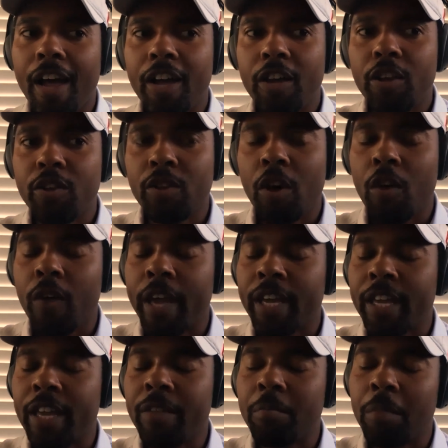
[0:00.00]
you know,
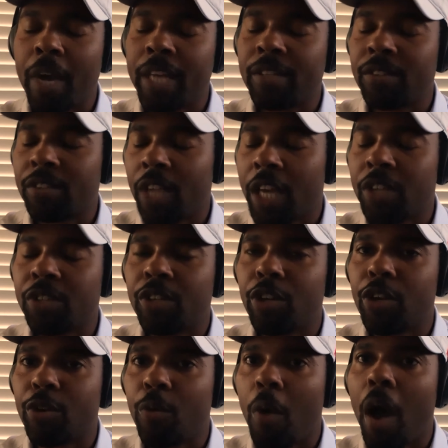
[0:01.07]
like in my
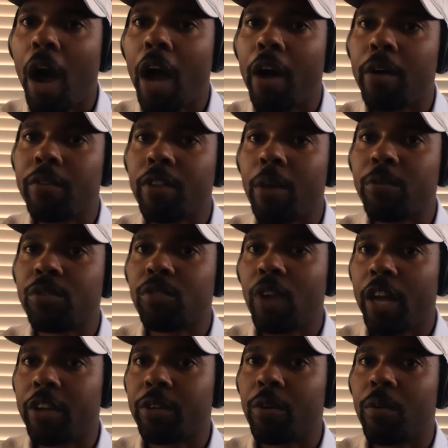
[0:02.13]
section in Ohio that was
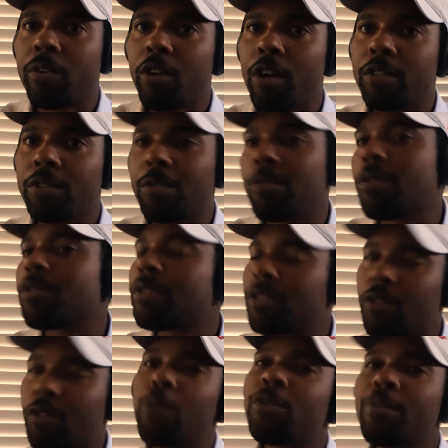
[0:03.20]
kind of going on. So there's
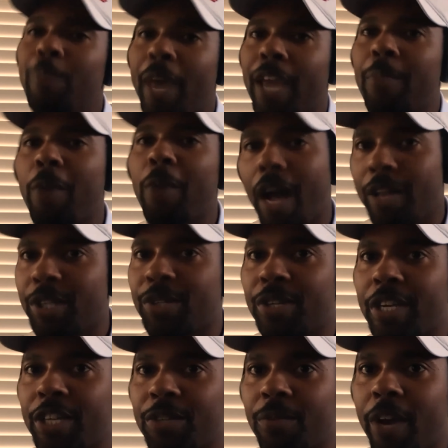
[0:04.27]
some hate behind the
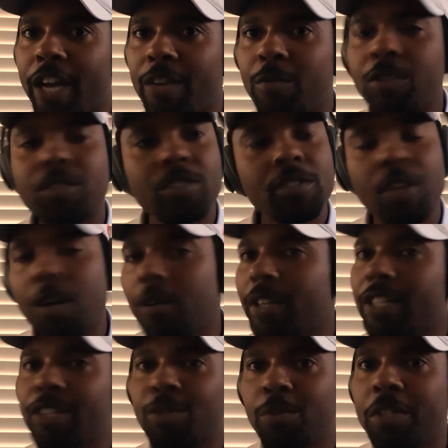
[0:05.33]
scenes, right? Which, you know,
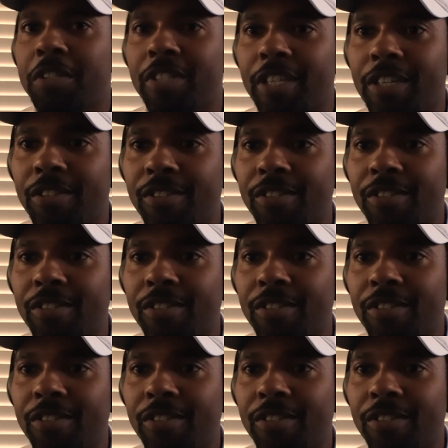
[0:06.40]
it is what it is.